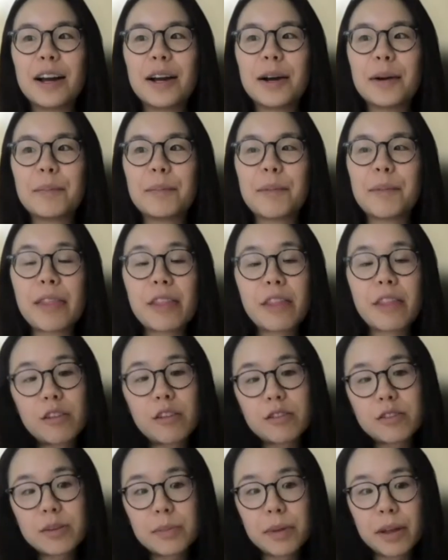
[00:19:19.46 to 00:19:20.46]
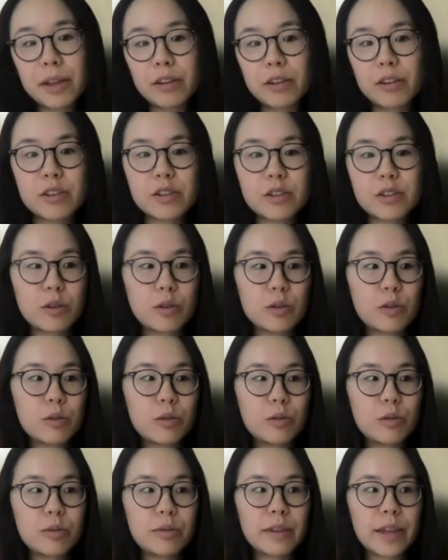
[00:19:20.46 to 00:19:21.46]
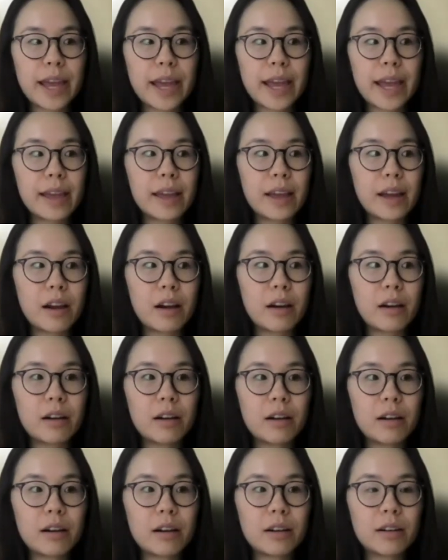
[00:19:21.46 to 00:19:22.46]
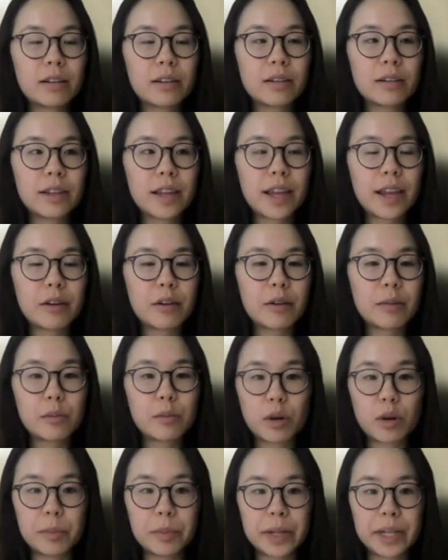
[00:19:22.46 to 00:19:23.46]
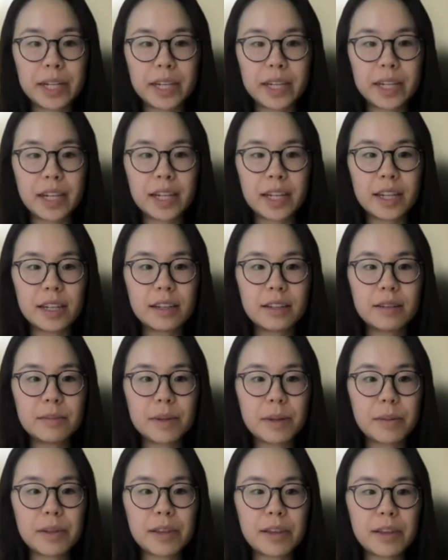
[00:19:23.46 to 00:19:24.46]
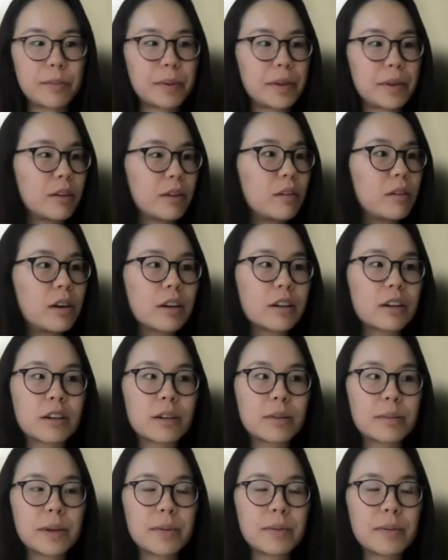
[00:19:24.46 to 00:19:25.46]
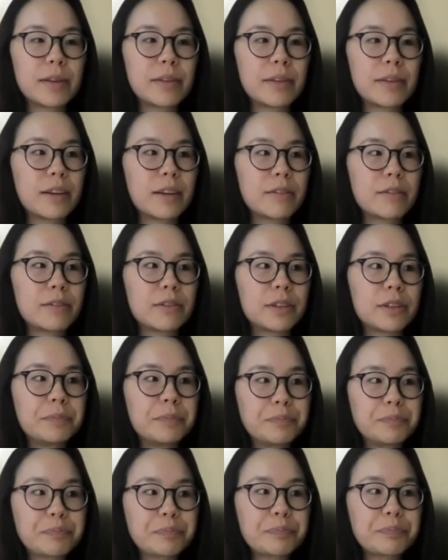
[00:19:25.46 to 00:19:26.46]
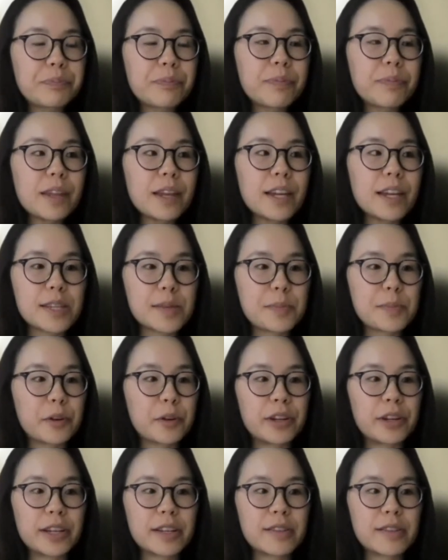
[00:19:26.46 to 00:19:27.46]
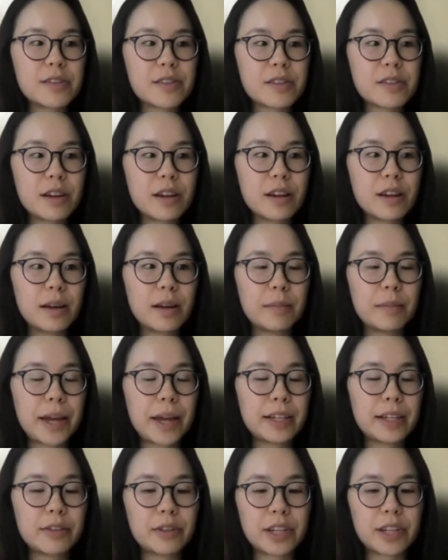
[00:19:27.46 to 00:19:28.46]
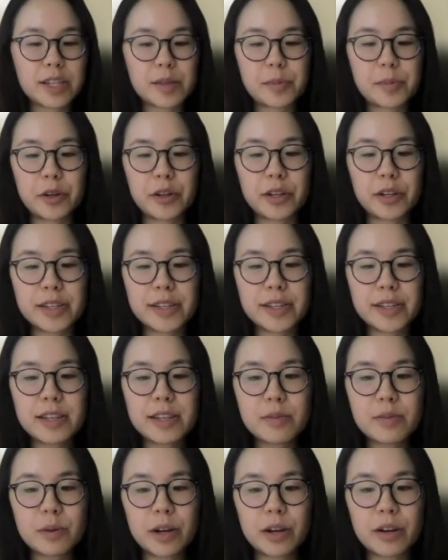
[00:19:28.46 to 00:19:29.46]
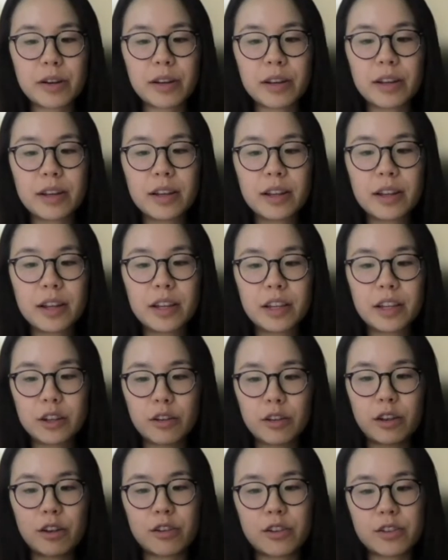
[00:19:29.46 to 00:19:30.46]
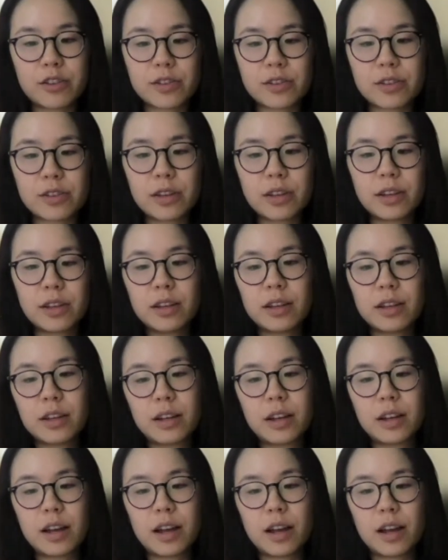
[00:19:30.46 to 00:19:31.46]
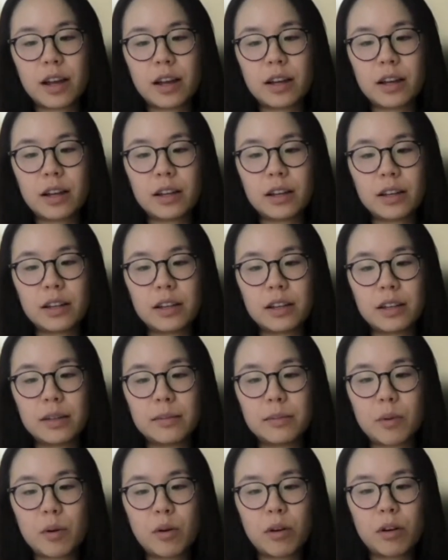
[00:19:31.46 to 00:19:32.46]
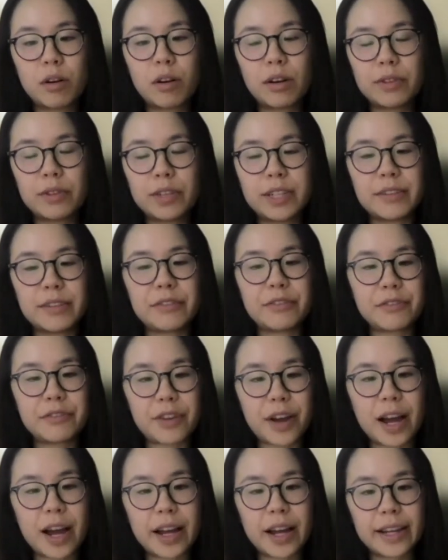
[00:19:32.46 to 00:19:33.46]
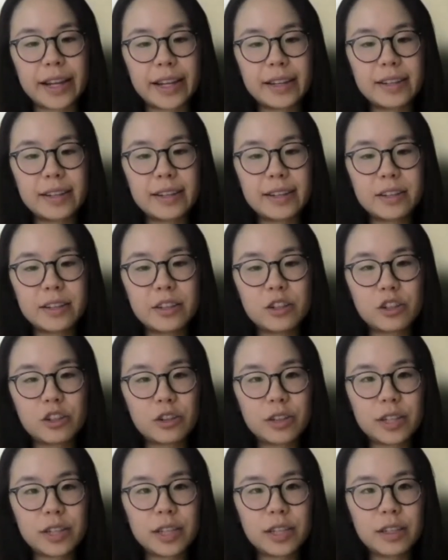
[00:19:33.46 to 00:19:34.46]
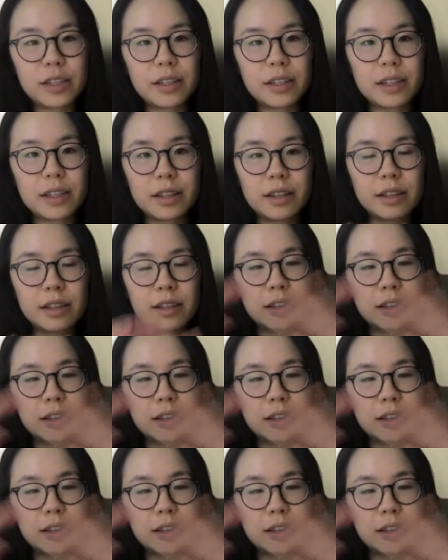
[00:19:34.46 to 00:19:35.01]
And there's some others who they are more opinionated. Maybe they've been there longer. Maybe they've experienced had different experiences where there's uh more of a defined journey in